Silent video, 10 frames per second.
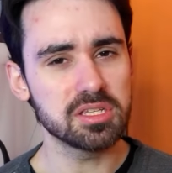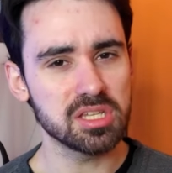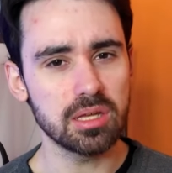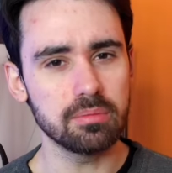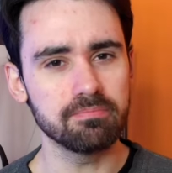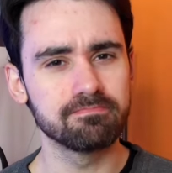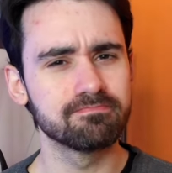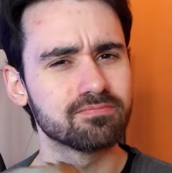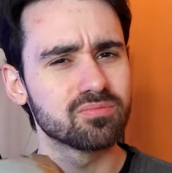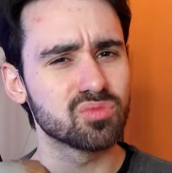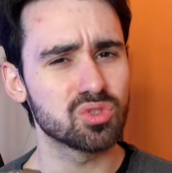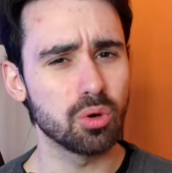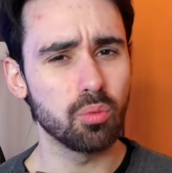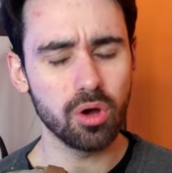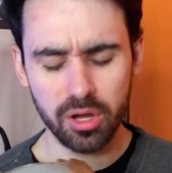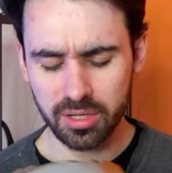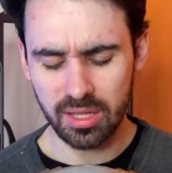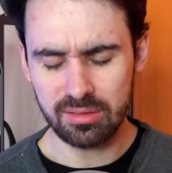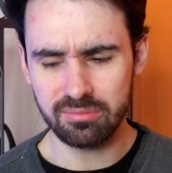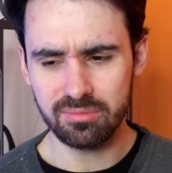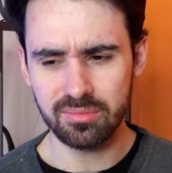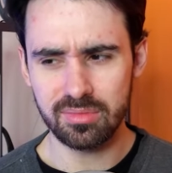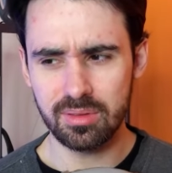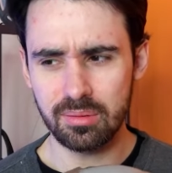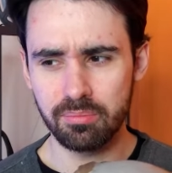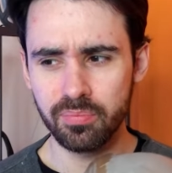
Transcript: seem to work. The